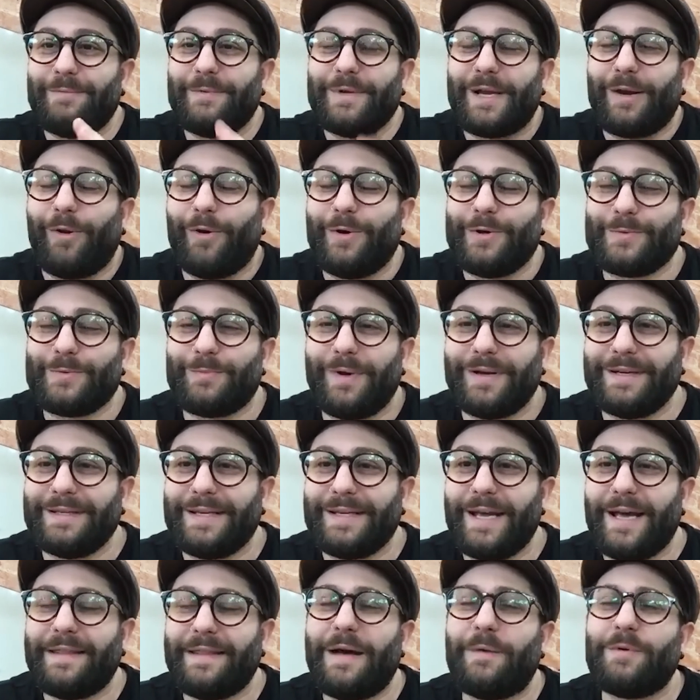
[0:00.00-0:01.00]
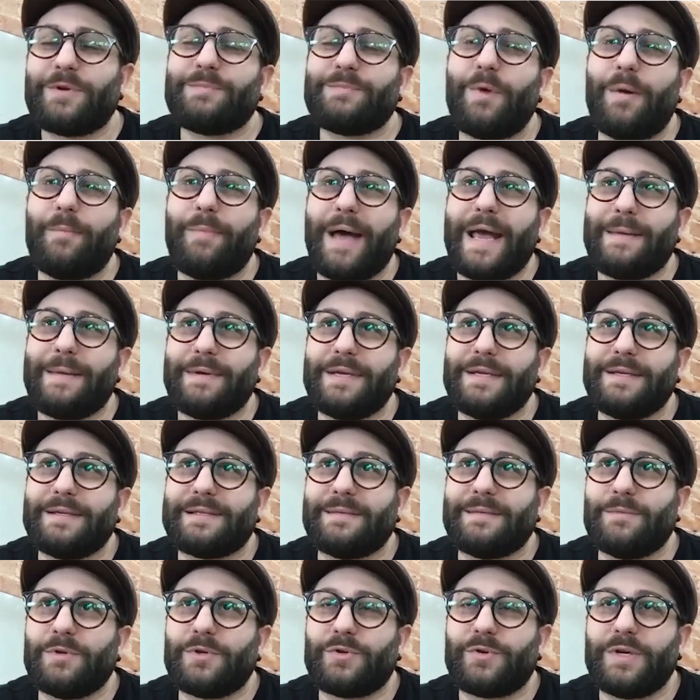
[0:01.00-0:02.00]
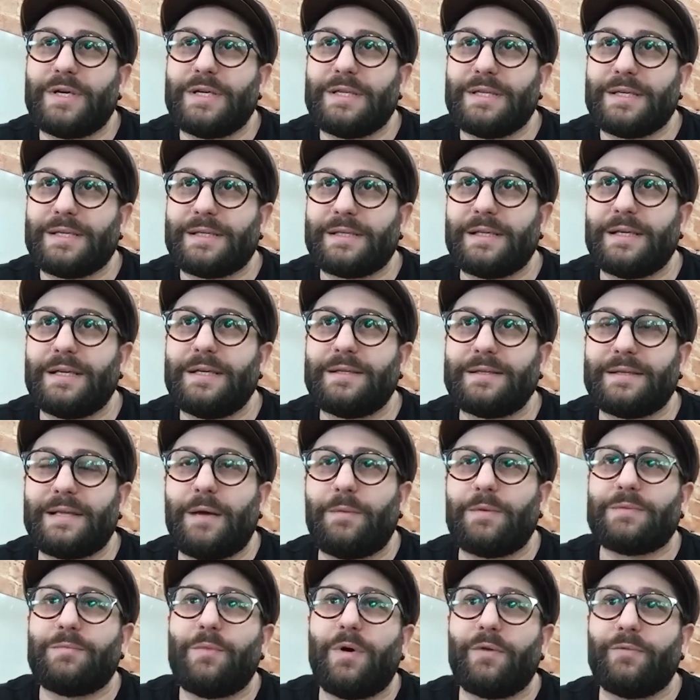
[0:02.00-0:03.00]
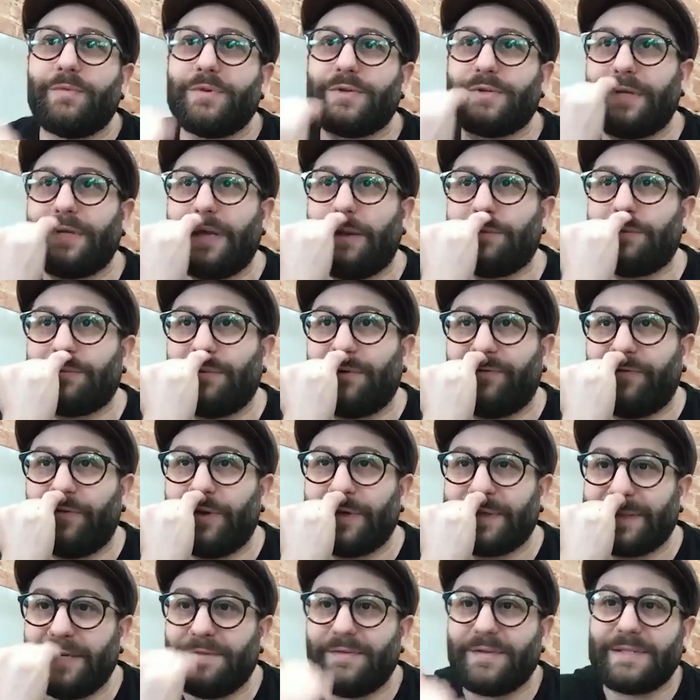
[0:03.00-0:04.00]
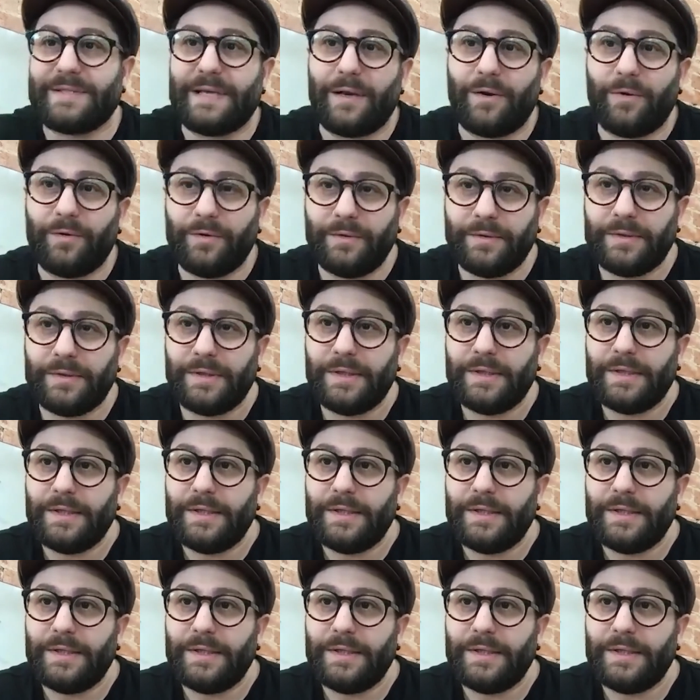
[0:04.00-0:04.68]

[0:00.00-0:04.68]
closed one down. That was my baby, Symmetry, in the city. So that was my first ever salon.